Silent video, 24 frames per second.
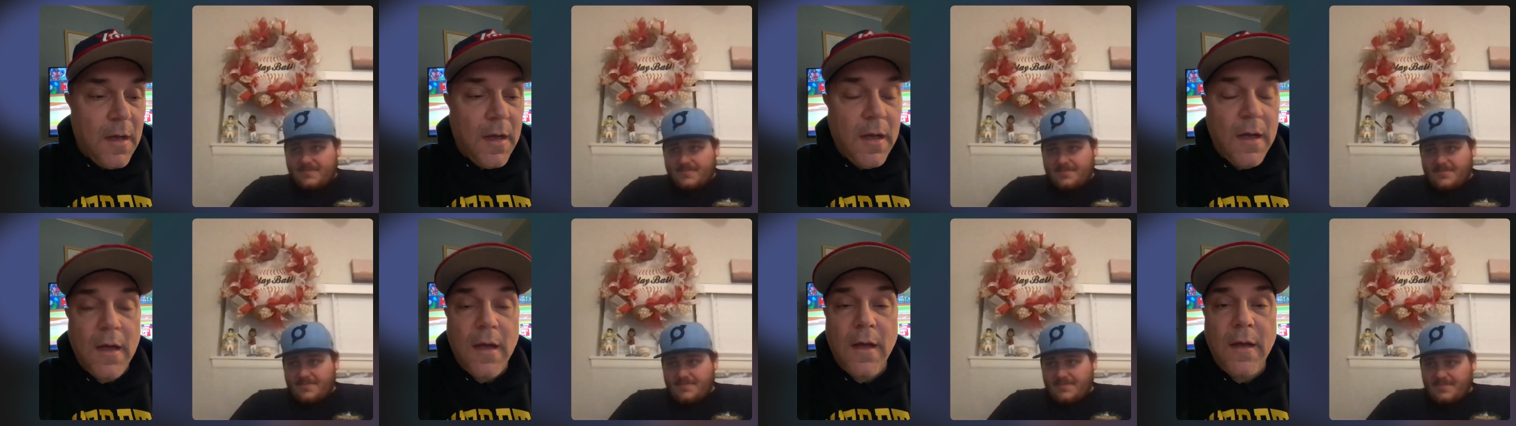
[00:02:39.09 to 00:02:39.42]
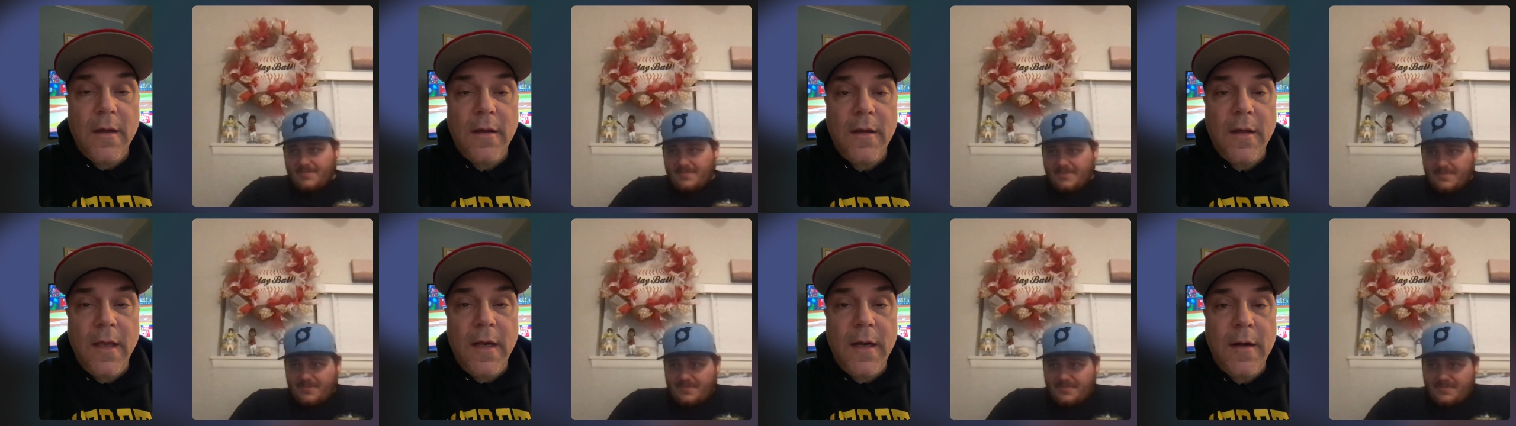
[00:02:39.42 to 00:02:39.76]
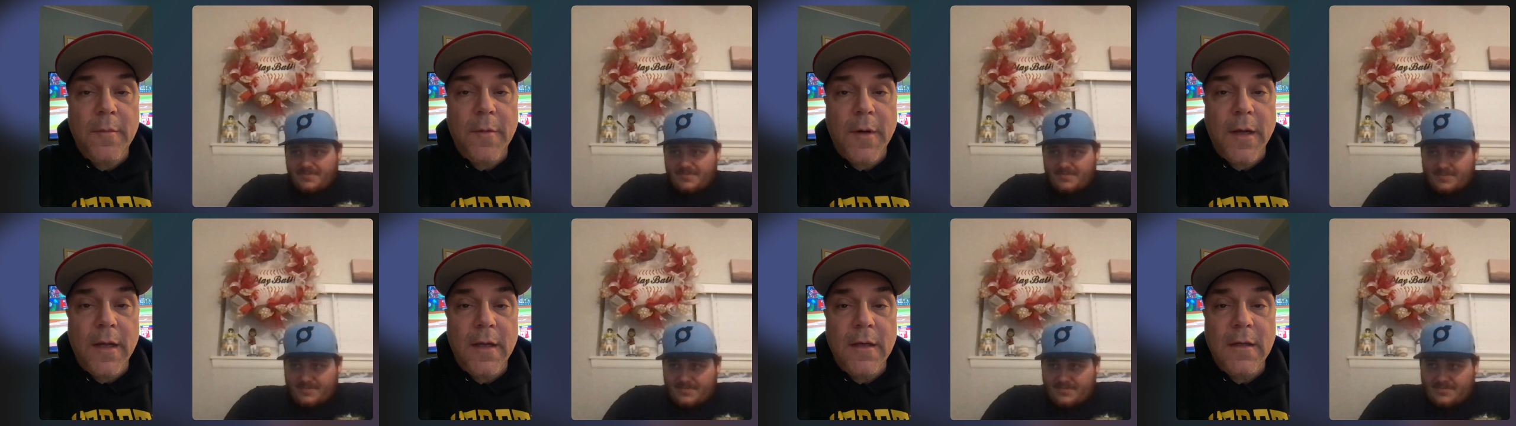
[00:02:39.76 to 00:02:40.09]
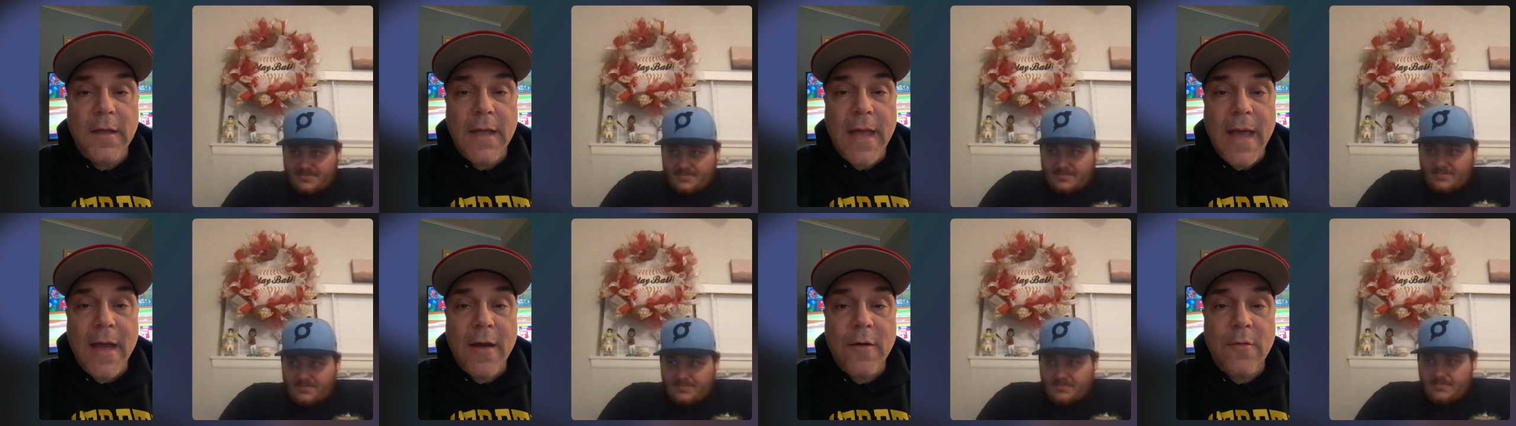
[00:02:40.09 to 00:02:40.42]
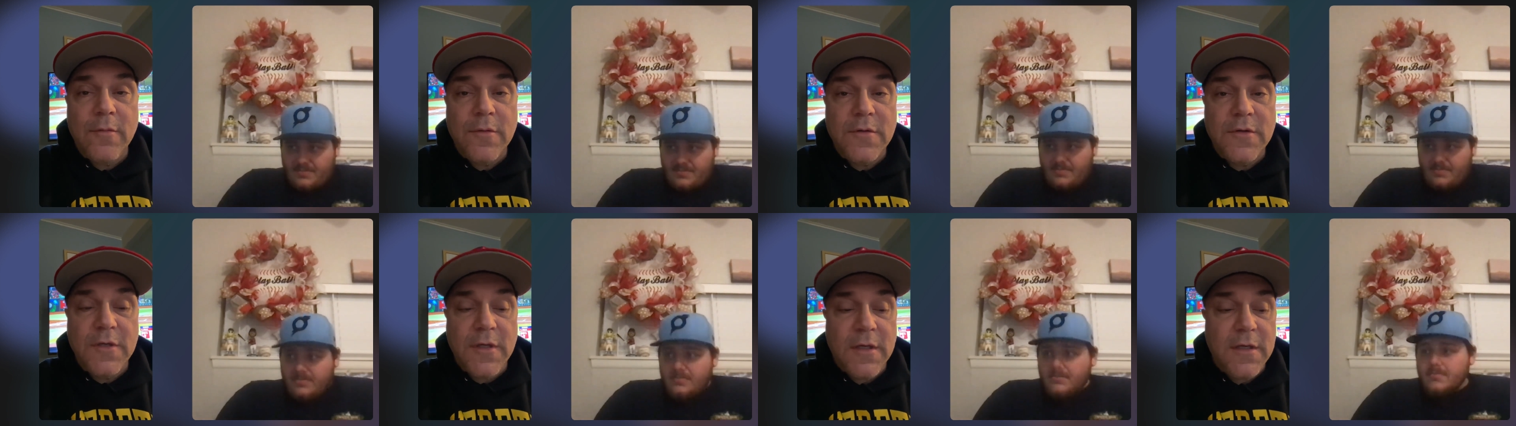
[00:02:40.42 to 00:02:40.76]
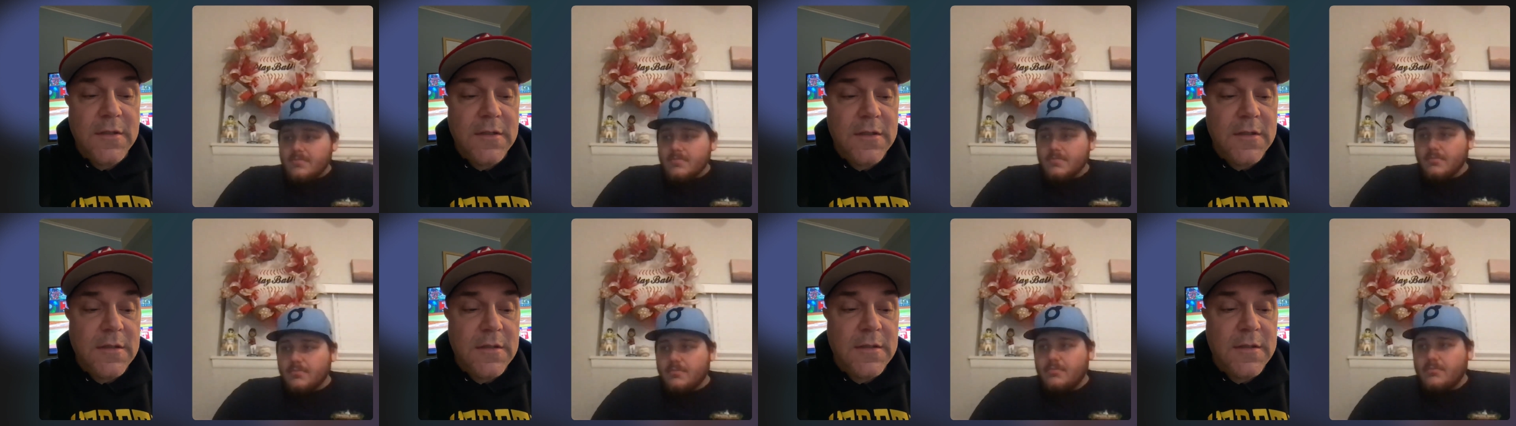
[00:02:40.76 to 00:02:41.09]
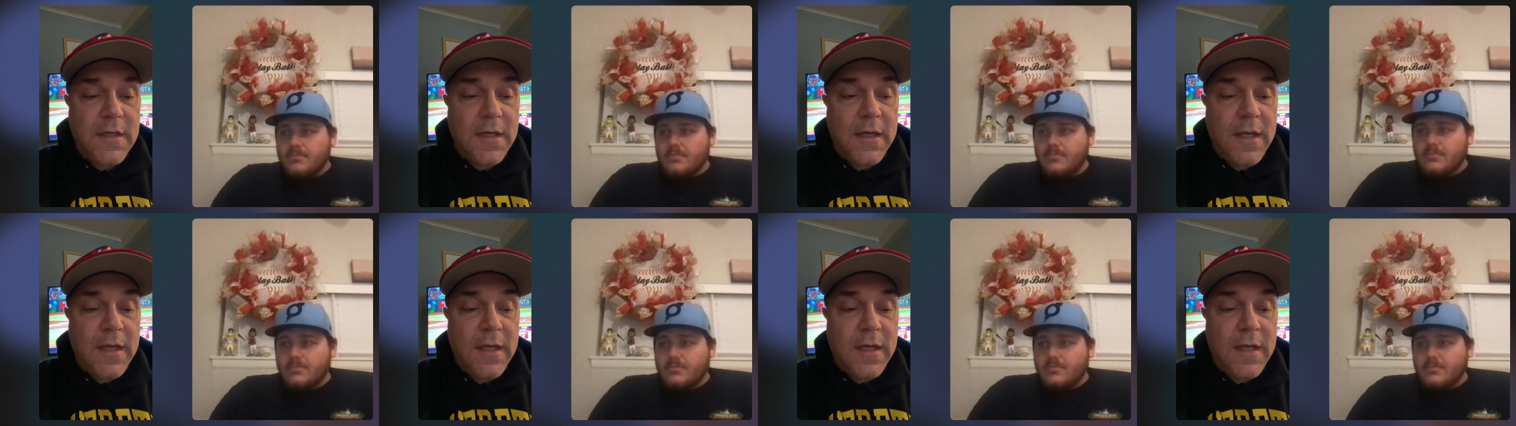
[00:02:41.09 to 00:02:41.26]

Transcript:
Speaker 1: Uh, anyway, acquisitions.